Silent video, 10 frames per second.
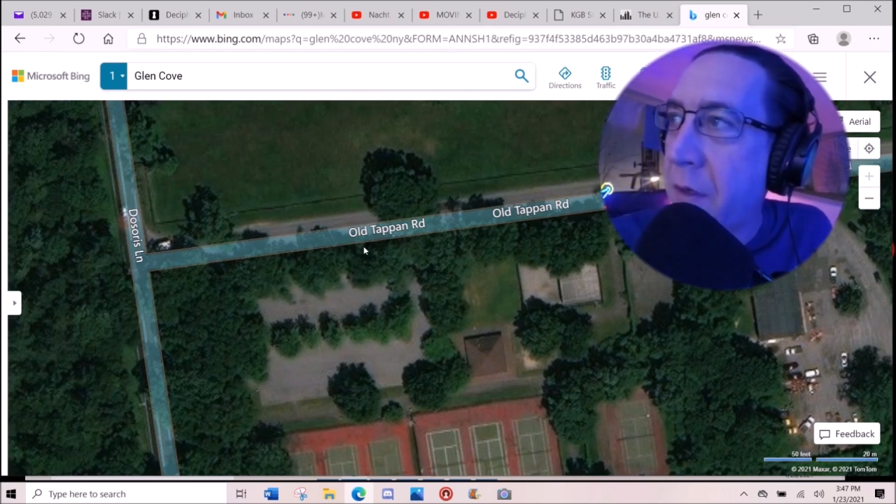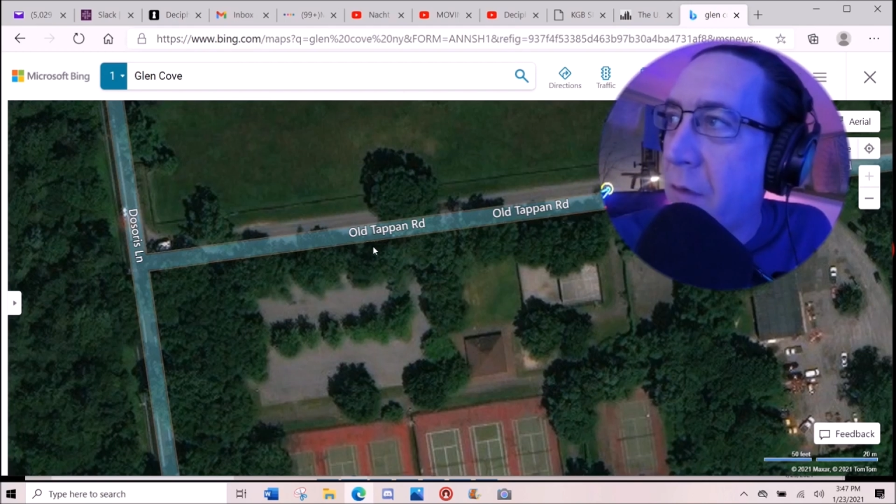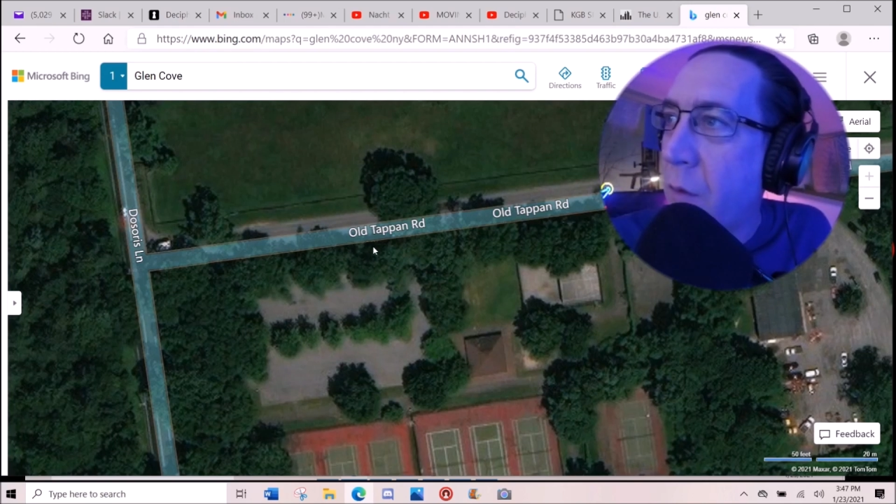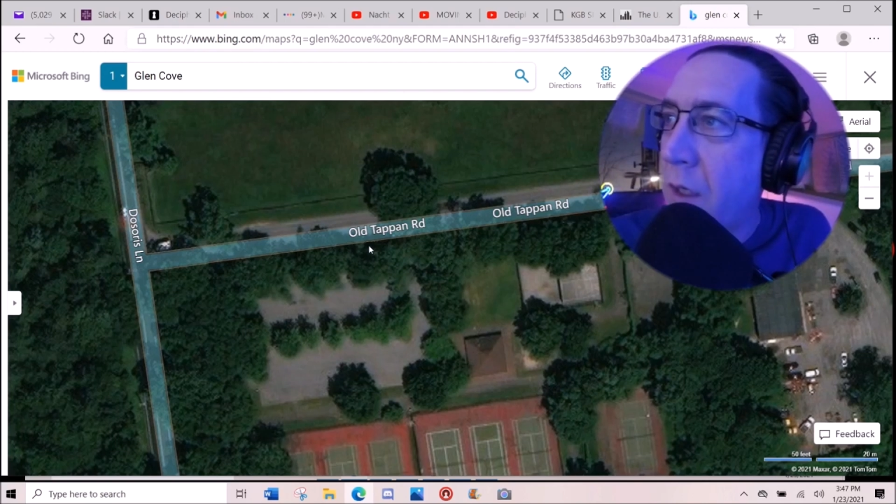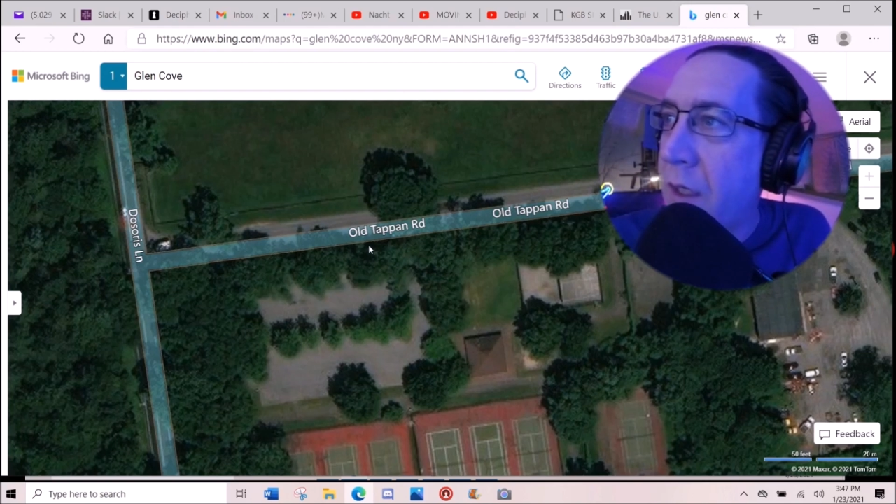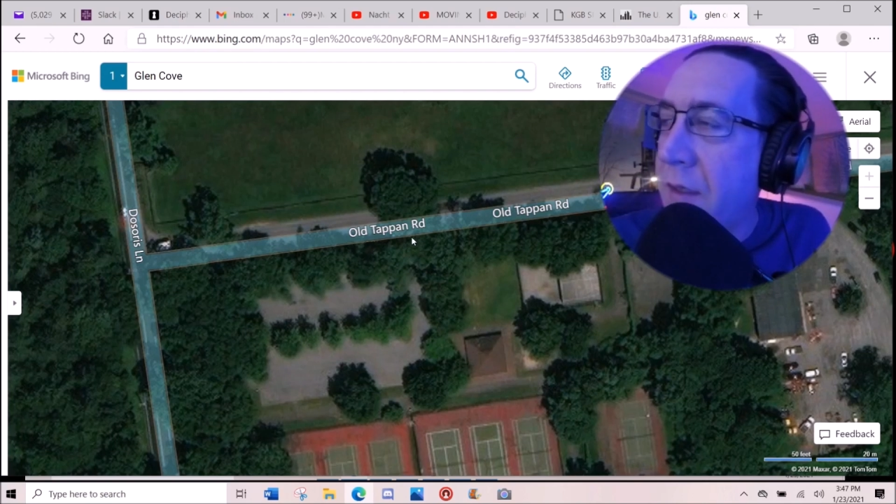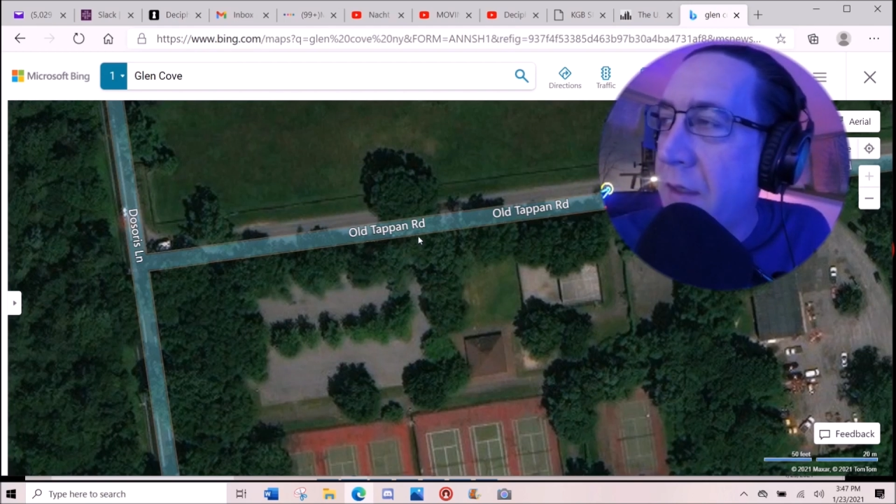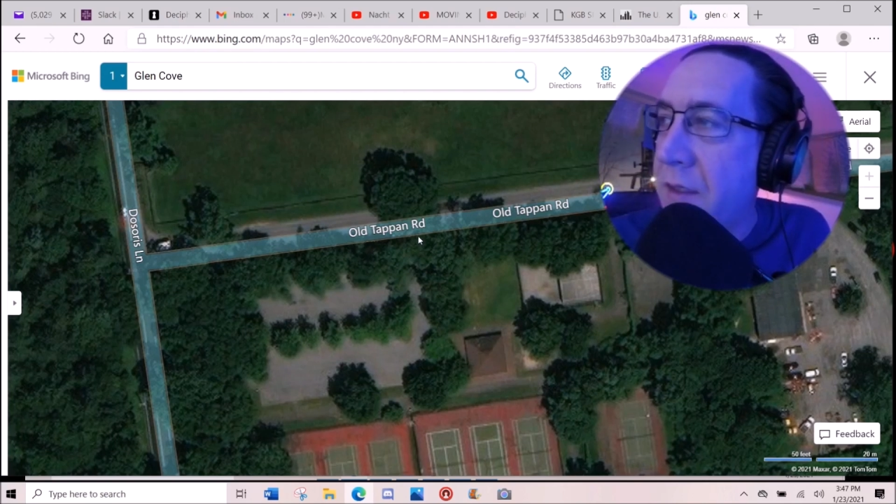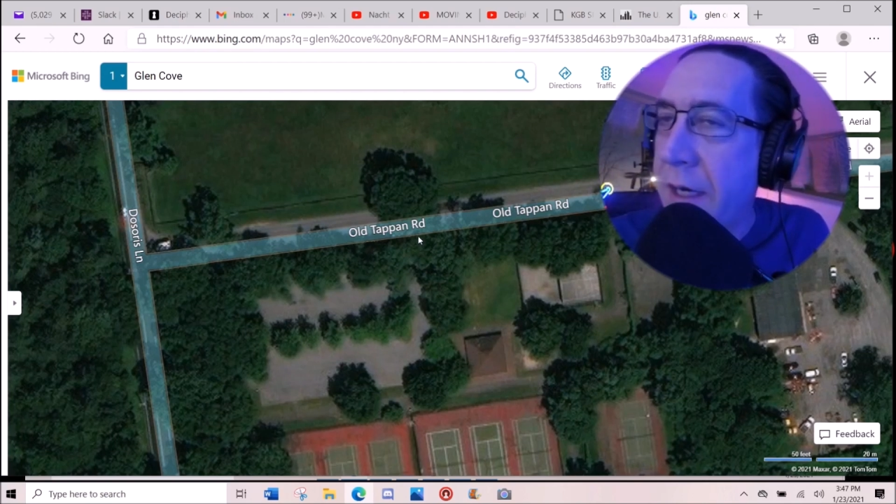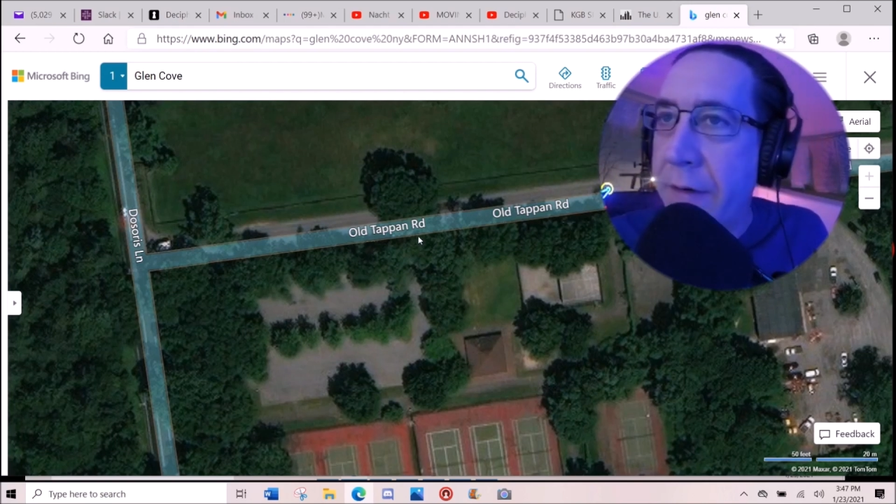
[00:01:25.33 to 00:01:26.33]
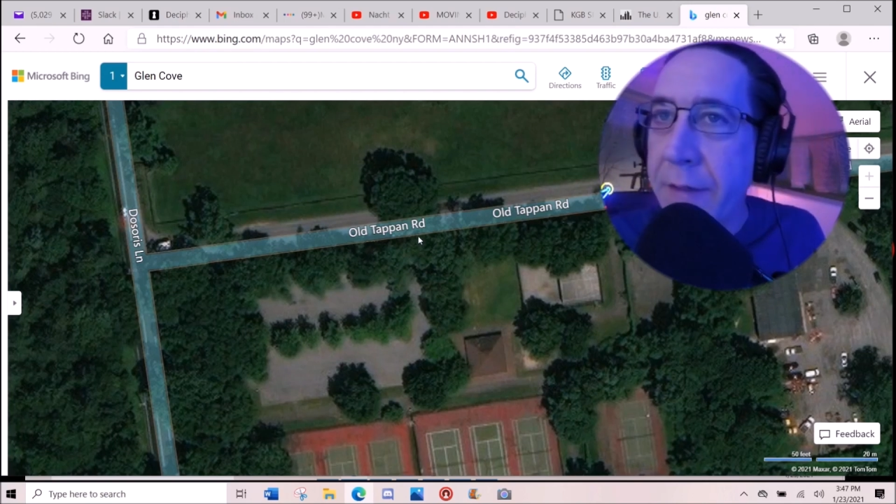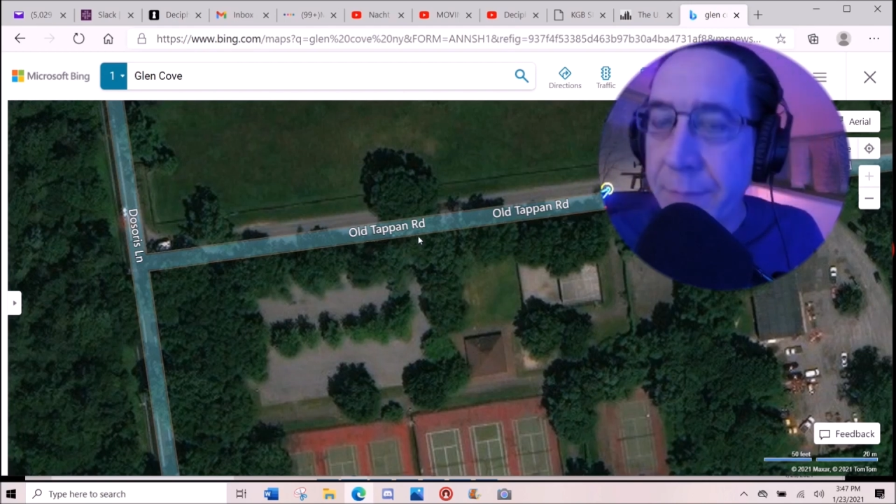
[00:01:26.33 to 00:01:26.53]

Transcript: working this area,